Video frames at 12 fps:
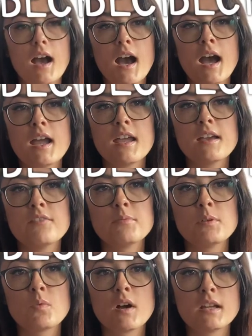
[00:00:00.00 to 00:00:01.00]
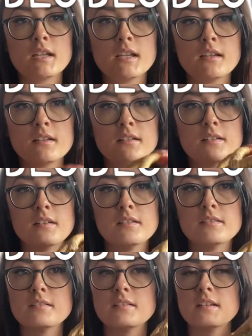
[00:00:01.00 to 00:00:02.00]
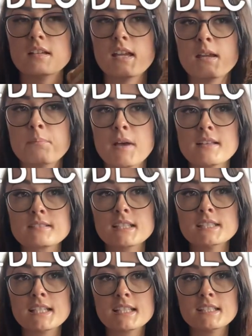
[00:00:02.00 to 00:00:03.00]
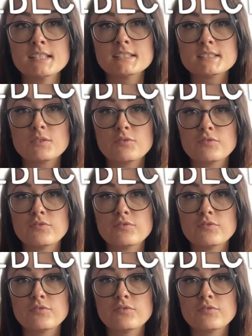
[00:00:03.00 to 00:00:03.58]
I have been wanting a basket like this